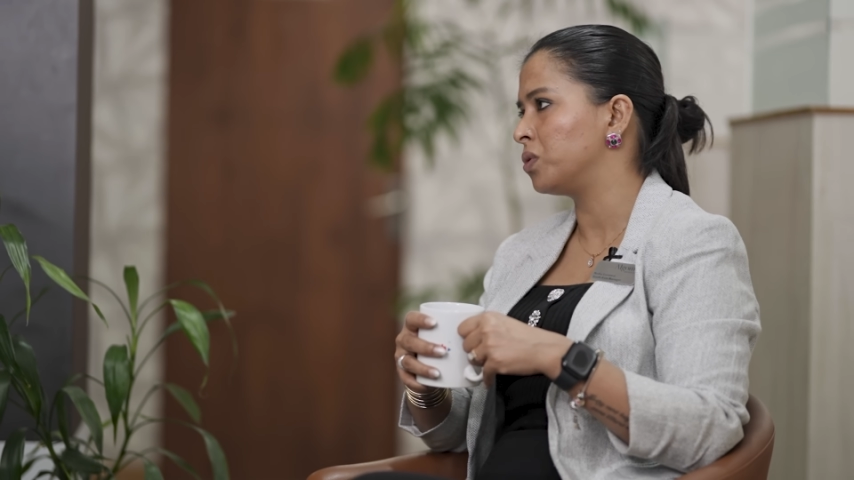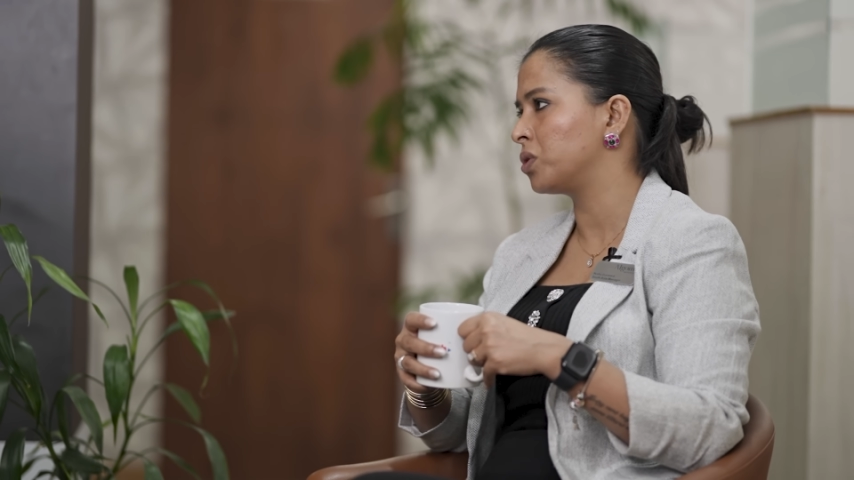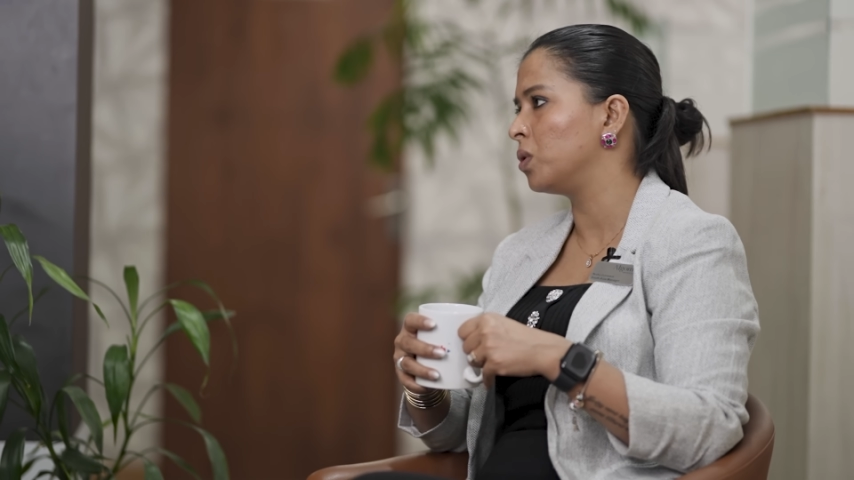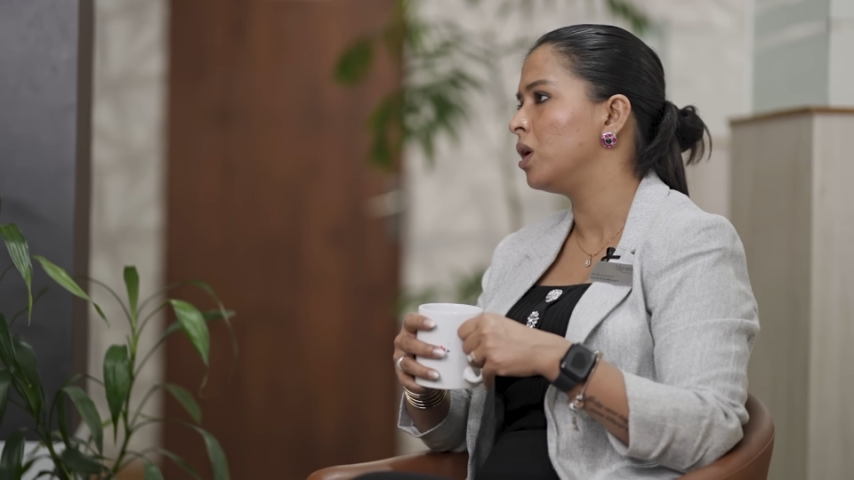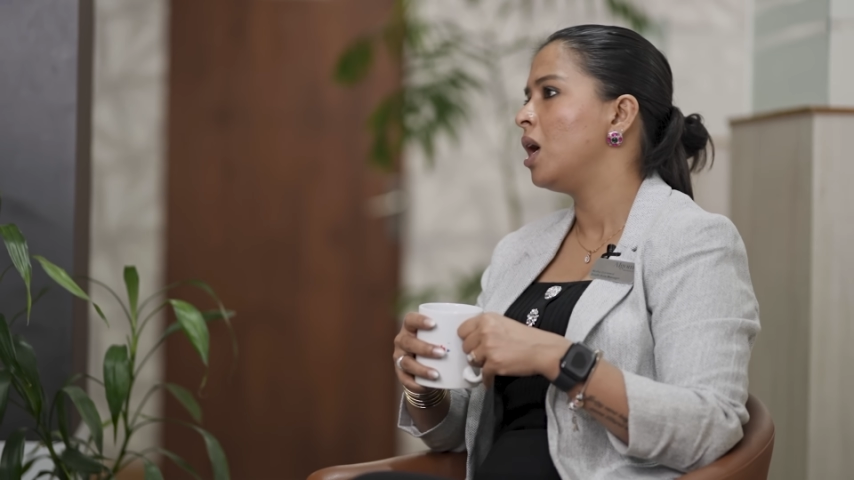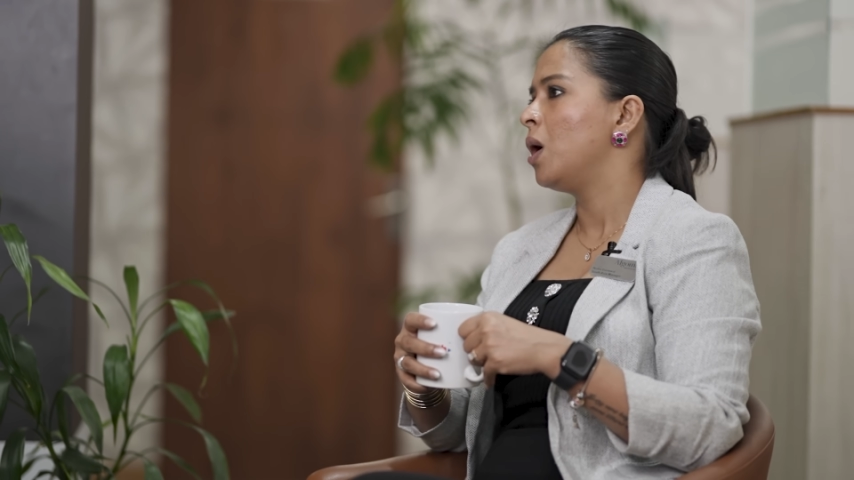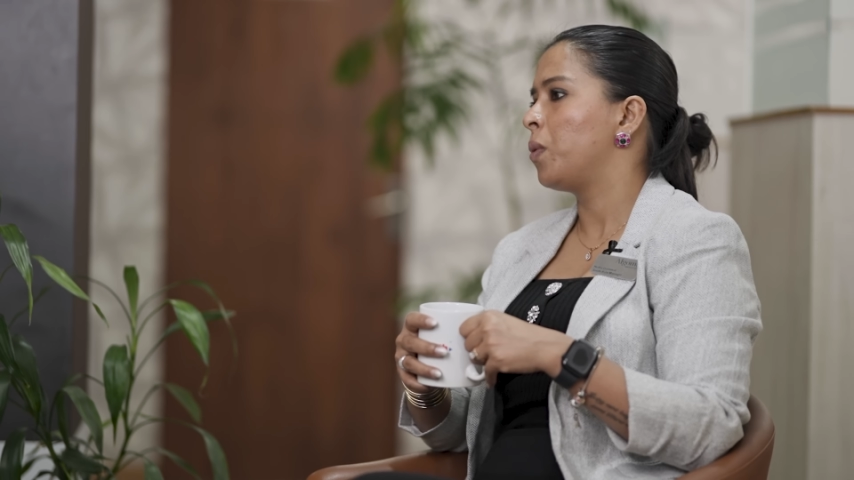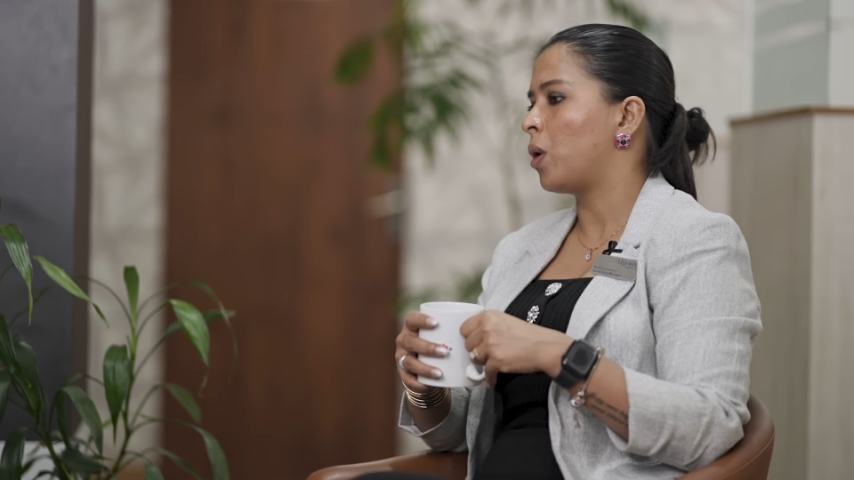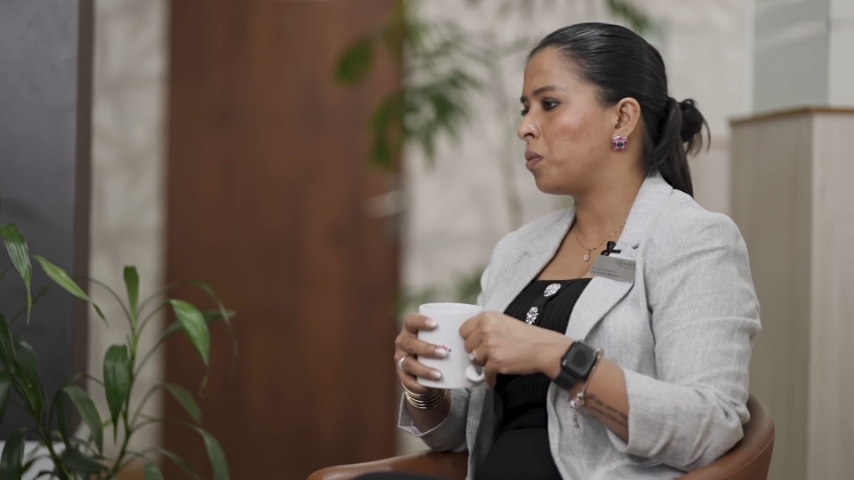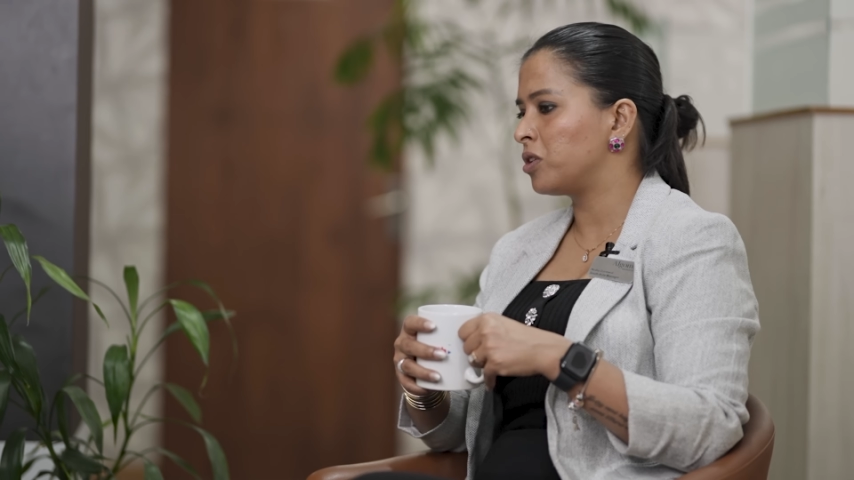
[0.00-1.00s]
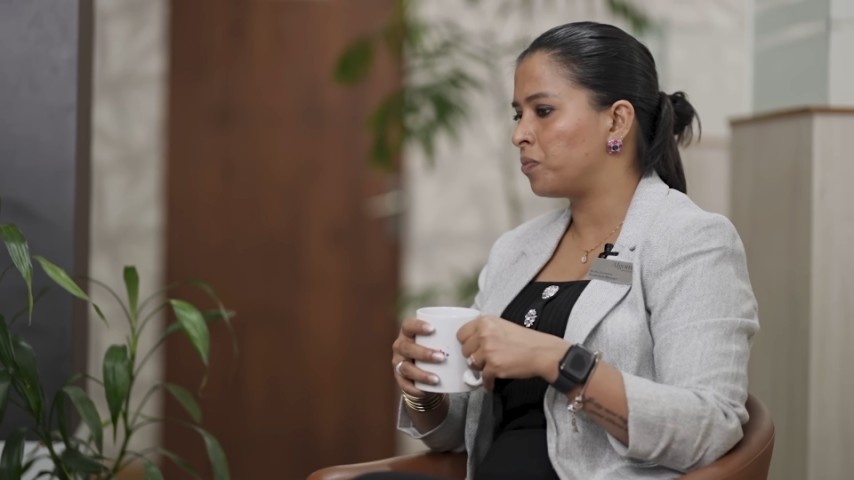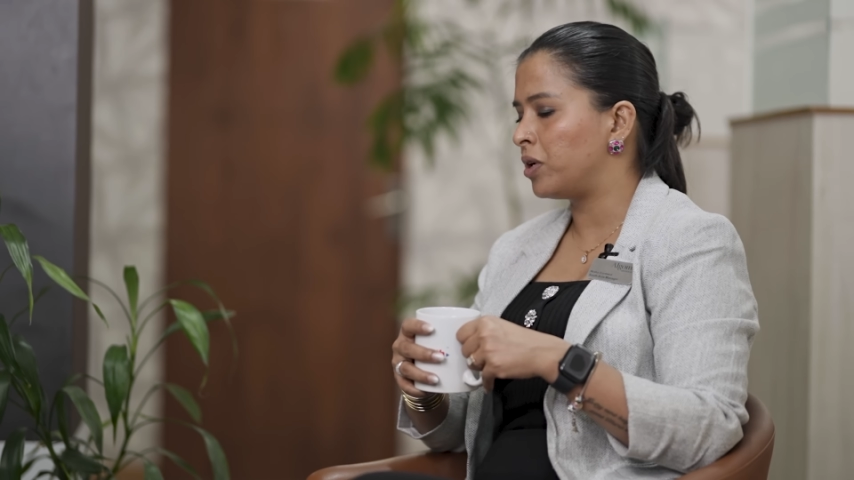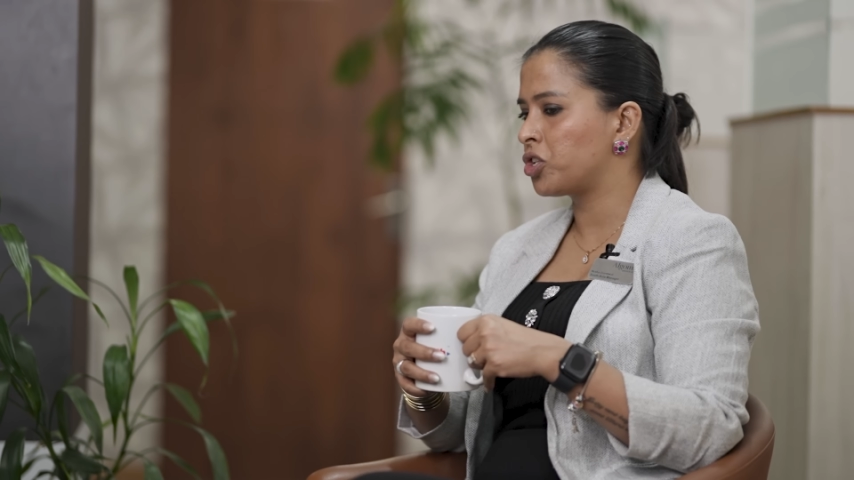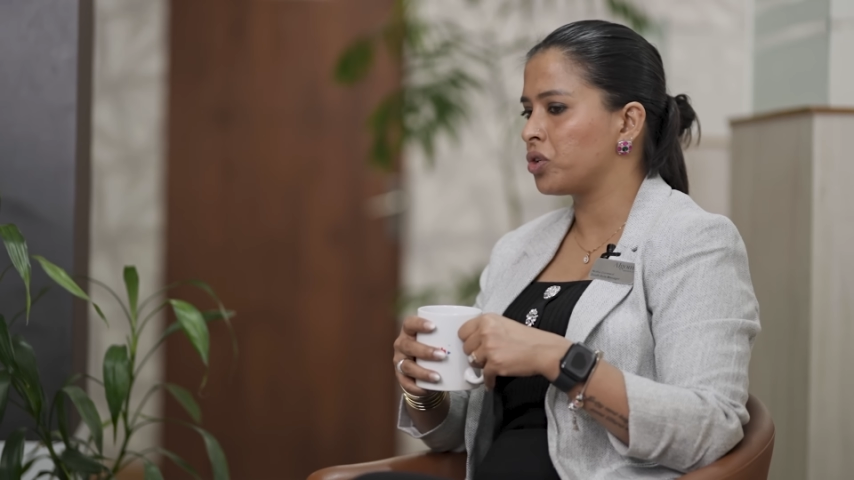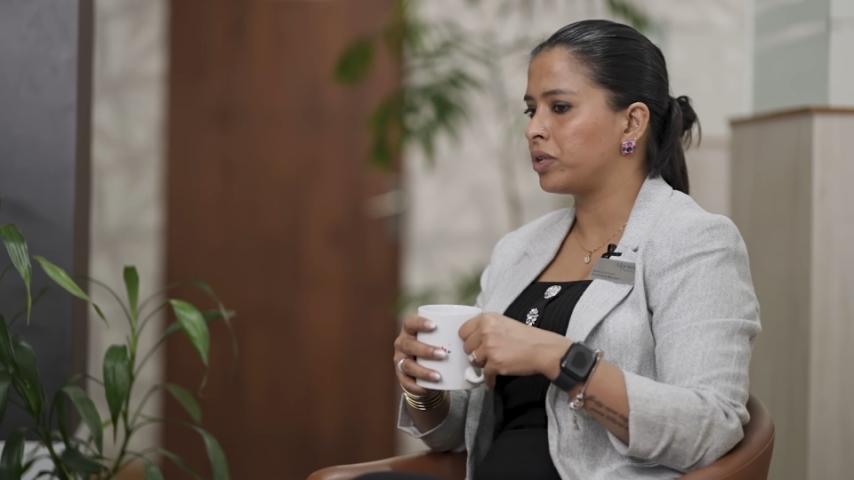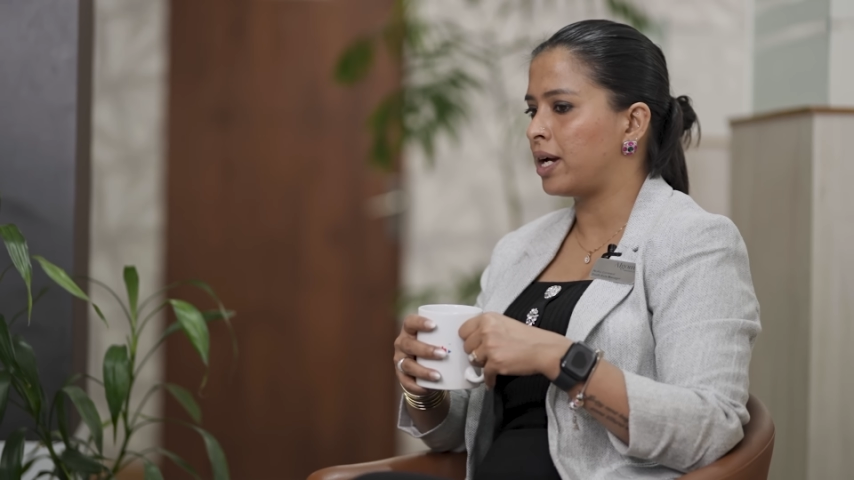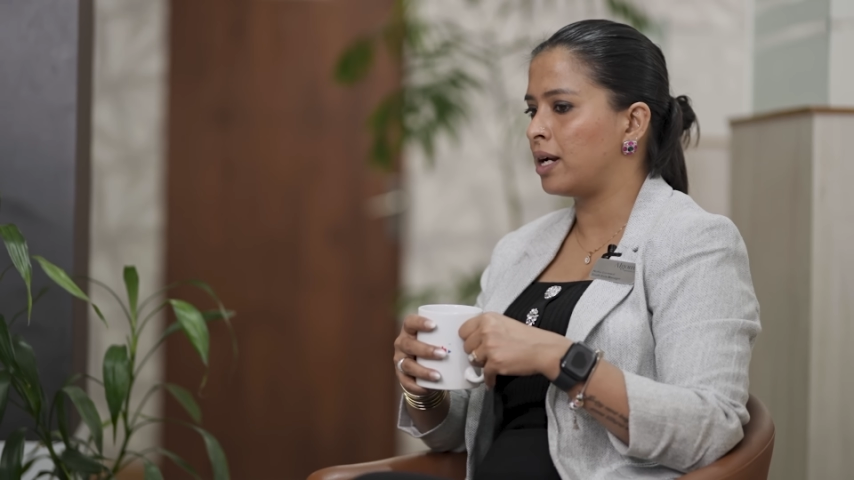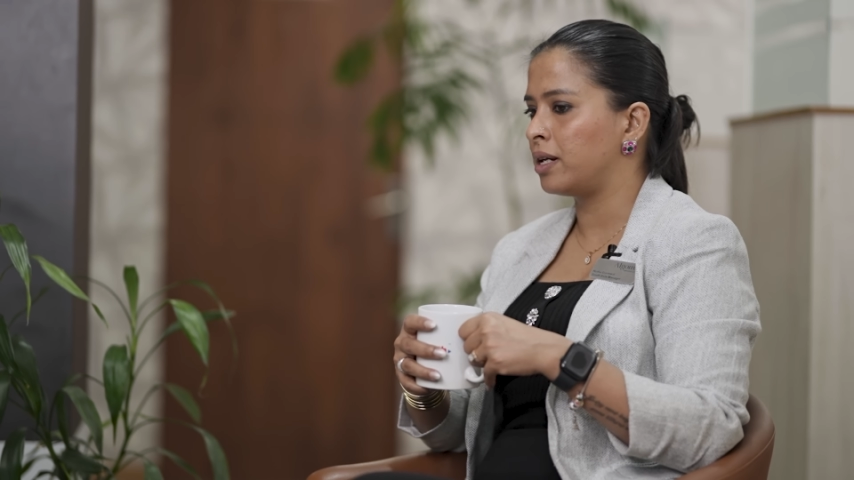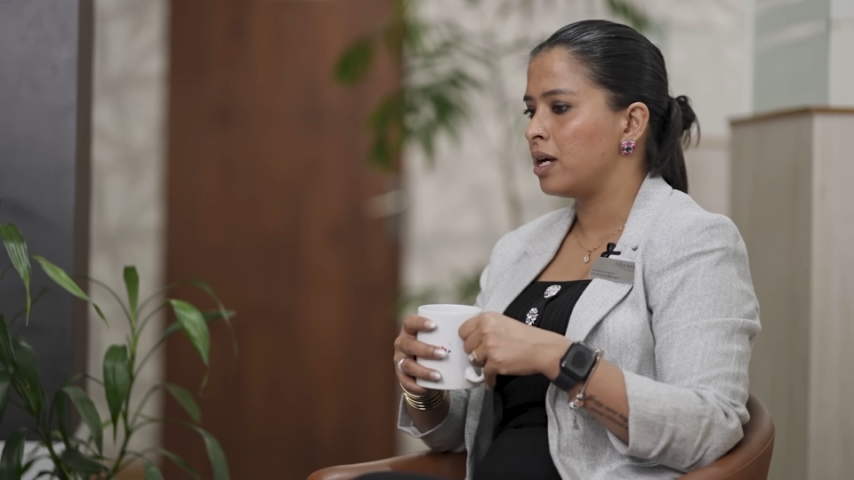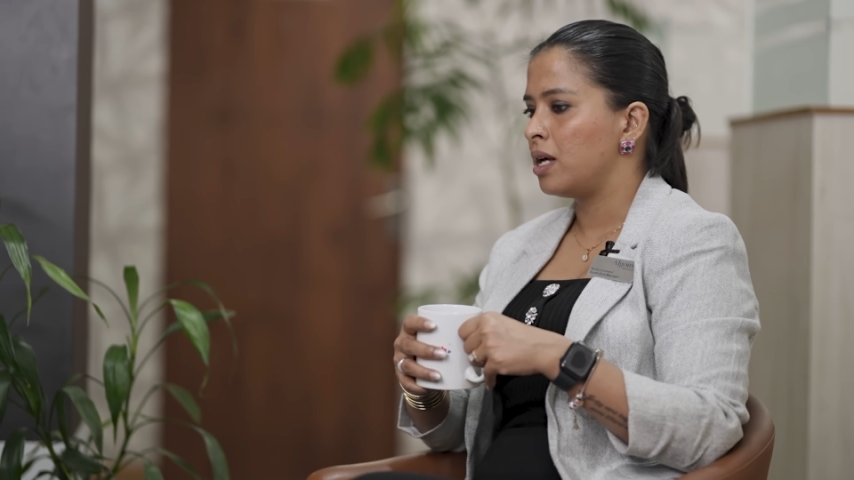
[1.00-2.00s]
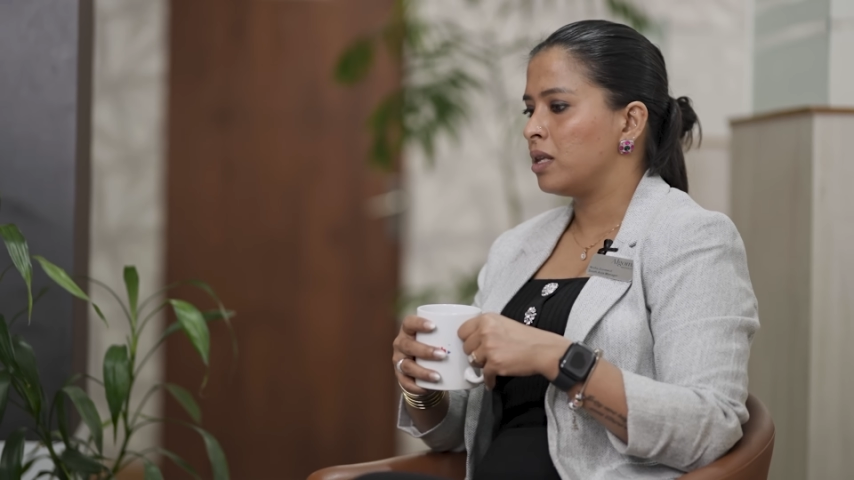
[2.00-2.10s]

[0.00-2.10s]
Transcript: So we always make sure that